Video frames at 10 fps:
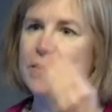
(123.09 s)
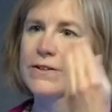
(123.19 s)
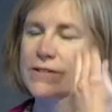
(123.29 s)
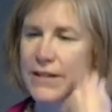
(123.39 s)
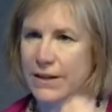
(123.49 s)

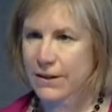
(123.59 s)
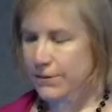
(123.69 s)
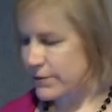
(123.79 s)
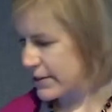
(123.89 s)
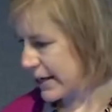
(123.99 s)

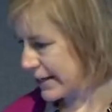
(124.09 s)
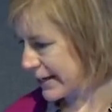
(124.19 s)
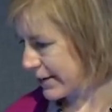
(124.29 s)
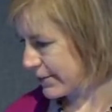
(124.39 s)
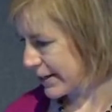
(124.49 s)
ourselves and
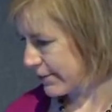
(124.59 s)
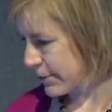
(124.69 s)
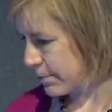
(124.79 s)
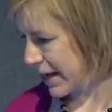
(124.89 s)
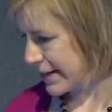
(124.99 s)
get ready
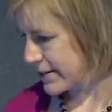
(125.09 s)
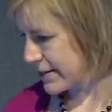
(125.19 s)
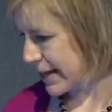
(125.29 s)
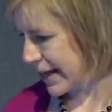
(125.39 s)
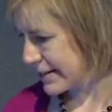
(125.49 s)
for bed. So
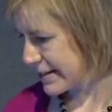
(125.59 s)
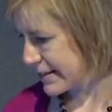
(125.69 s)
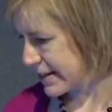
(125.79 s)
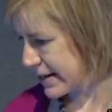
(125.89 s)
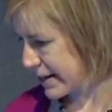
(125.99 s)
that's
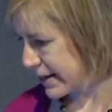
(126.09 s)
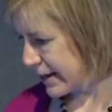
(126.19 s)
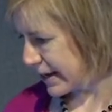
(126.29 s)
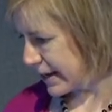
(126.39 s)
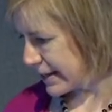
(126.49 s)
the
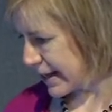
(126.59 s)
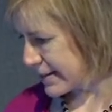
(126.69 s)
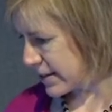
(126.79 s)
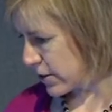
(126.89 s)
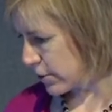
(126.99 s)

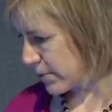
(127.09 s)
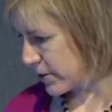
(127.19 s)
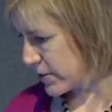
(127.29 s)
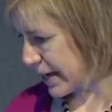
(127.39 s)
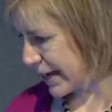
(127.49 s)

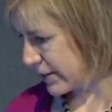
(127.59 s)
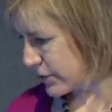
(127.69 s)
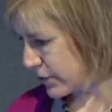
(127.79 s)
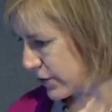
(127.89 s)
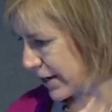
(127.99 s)
homeostatic
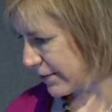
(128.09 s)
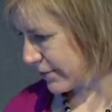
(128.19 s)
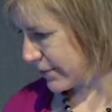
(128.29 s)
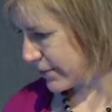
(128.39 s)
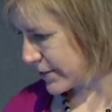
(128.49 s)

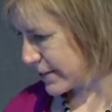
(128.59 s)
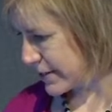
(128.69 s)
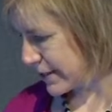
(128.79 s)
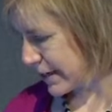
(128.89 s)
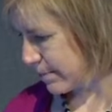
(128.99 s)
drive to
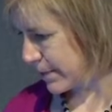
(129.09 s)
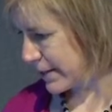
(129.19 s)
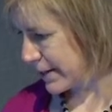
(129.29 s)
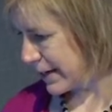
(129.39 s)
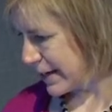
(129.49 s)
sleep.
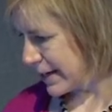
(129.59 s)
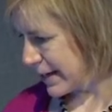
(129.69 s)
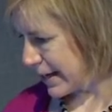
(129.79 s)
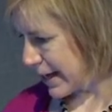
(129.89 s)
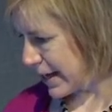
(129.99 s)

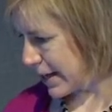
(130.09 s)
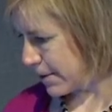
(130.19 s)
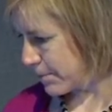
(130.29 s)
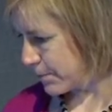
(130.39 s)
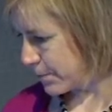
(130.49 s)

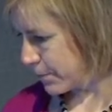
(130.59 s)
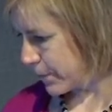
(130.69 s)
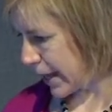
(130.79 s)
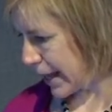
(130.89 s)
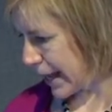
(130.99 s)
And
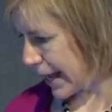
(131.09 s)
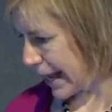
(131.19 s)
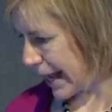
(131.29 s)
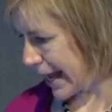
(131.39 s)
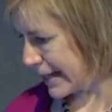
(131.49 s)

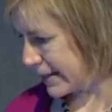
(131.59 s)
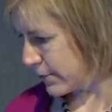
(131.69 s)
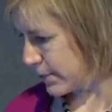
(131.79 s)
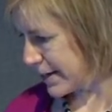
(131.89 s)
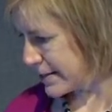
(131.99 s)
the
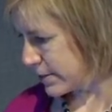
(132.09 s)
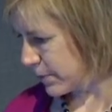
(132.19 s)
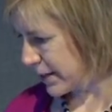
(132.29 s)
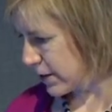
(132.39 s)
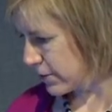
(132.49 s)
reason
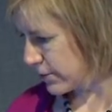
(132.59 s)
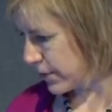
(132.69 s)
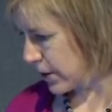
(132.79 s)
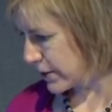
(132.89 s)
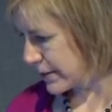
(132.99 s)
we don't
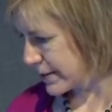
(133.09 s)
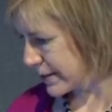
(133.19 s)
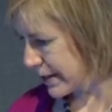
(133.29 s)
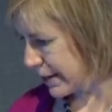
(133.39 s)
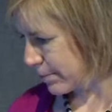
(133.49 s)
fall
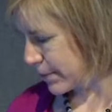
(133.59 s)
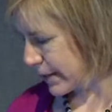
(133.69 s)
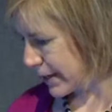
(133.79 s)
asleep,